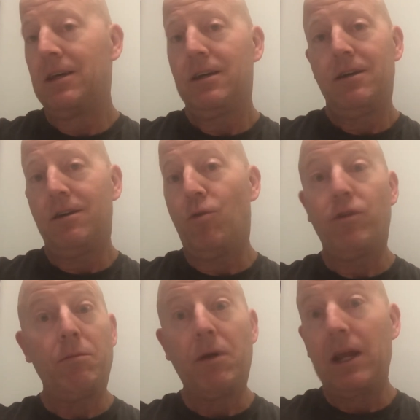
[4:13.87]
or
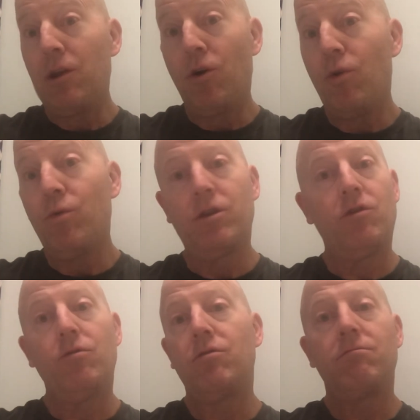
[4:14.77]
they may know, and
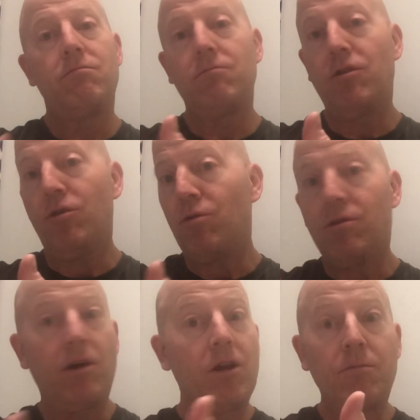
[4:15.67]
you
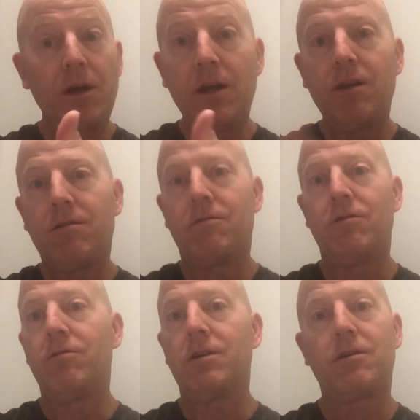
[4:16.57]
tell them, hey, you
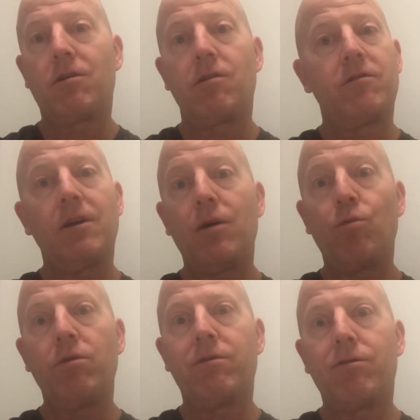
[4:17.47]
know, that card's not
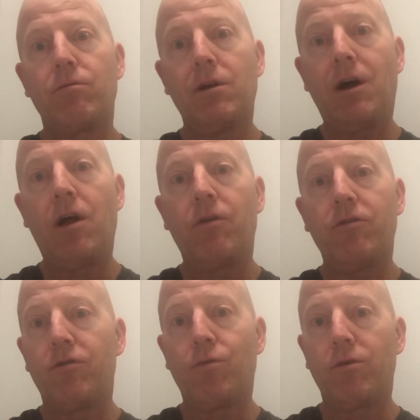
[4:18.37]
worth
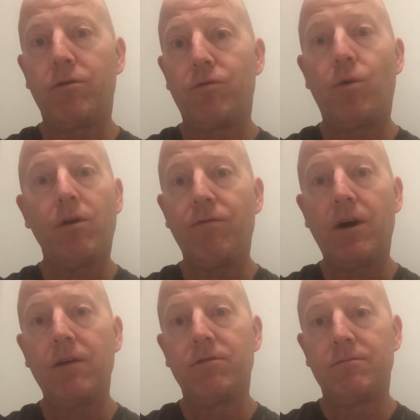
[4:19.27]
$3, it's worth
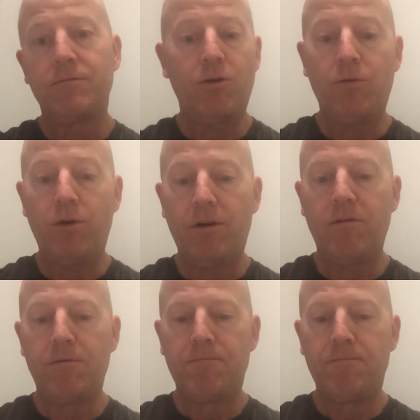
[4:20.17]
$25 or whatever.